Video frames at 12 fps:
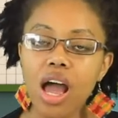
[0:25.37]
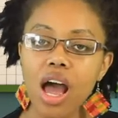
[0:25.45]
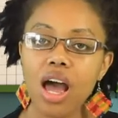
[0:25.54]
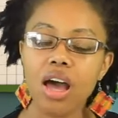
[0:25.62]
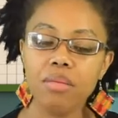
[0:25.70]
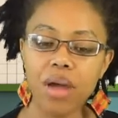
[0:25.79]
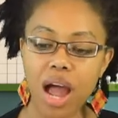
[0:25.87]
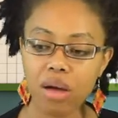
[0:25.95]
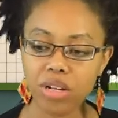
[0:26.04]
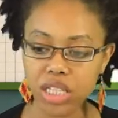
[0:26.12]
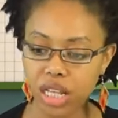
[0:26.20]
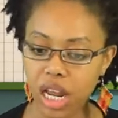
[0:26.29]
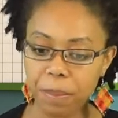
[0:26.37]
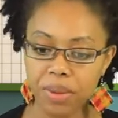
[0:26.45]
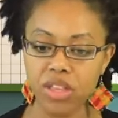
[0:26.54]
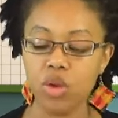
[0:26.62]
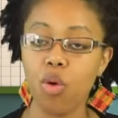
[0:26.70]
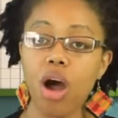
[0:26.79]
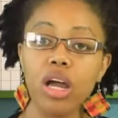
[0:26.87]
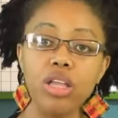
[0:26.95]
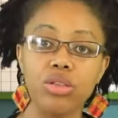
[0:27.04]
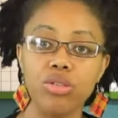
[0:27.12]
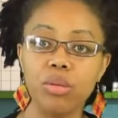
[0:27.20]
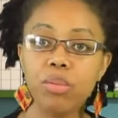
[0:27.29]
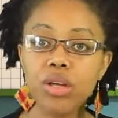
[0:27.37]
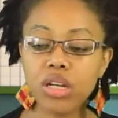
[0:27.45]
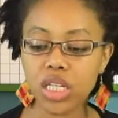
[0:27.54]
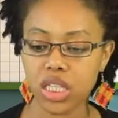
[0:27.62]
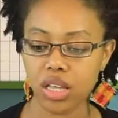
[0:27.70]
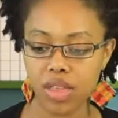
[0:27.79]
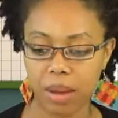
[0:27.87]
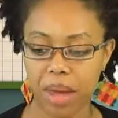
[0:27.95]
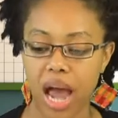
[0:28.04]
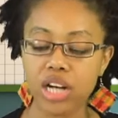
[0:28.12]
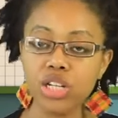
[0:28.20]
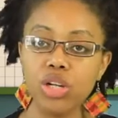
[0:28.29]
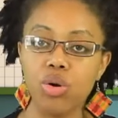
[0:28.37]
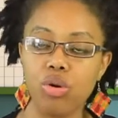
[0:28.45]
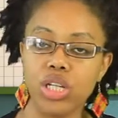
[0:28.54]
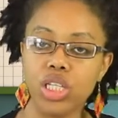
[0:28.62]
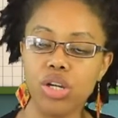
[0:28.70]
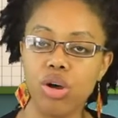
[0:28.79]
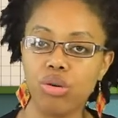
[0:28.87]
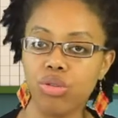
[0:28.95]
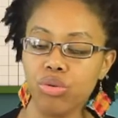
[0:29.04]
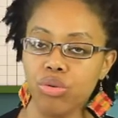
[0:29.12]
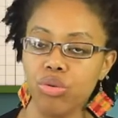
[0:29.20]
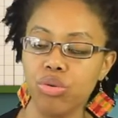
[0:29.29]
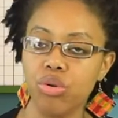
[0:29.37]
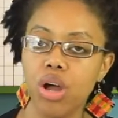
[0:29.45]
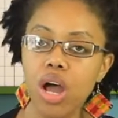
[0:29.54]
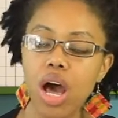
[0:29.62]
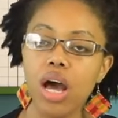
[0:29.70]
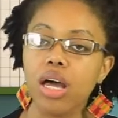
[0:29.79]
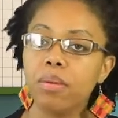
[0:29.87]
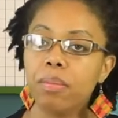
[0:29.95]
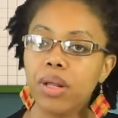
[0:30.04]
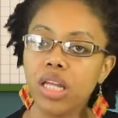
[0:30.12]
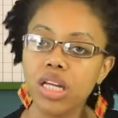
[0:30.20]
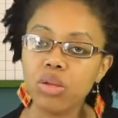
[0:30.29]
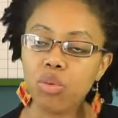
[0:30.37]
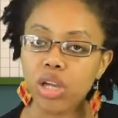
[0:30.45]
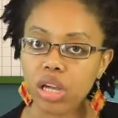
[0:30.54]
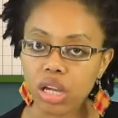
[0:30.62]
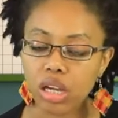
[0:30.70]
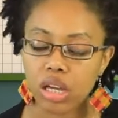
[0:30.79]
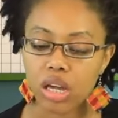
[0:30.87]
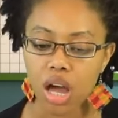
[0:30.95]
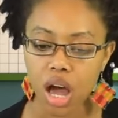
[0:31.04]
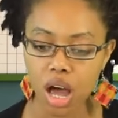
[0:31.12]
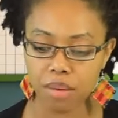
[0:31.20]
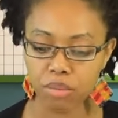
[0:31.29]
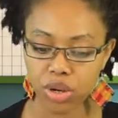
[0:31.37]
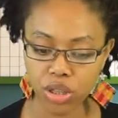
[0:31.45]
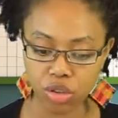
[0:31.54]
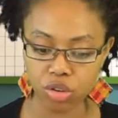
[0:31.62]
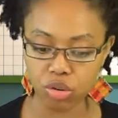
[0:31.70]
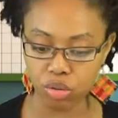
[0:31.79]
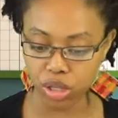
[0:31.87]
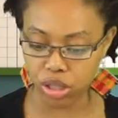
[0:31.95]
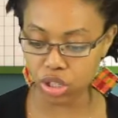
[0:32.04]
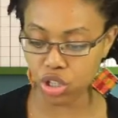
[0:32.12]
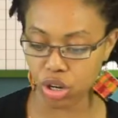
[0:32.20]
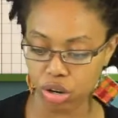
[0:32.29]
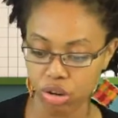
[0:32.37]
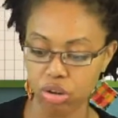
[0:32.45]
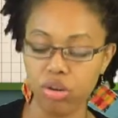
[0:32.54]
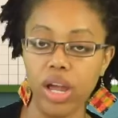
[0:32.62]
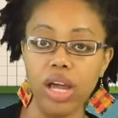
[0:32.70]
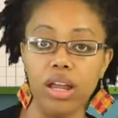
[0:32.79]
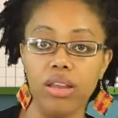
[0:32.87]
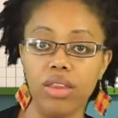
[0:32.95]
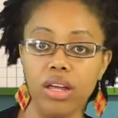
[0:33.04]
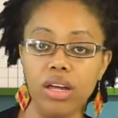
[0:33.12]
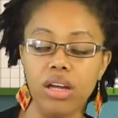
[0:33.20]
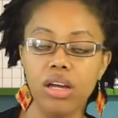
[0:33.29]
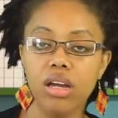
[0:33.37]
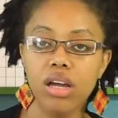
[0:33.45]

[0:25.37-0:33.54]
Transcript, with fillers: um, how it's set up and then walking through the books, and then I'm actually going to go through a complete week um, with you with the journal and the